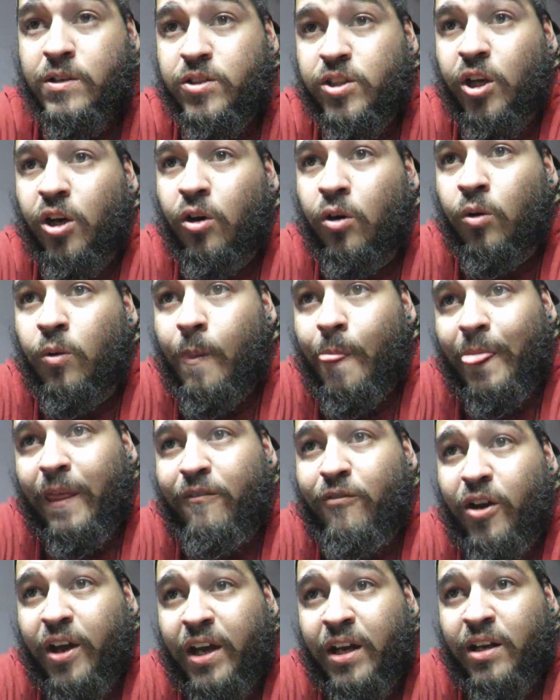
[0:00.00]
So
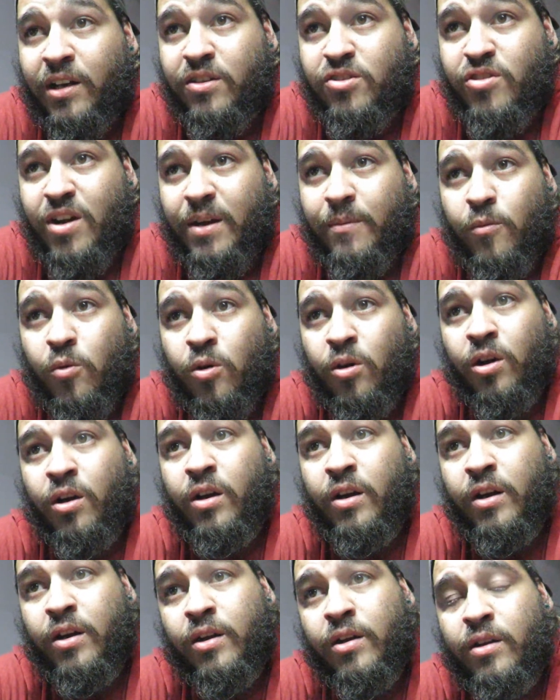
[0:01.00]
if I can attract
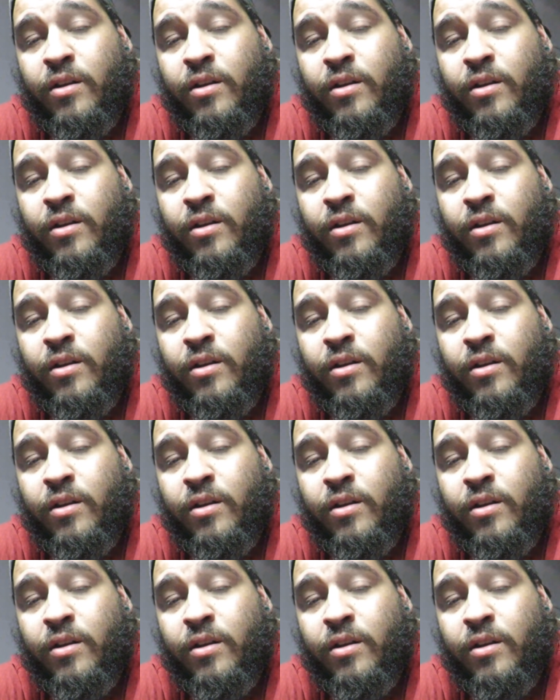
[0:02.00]
more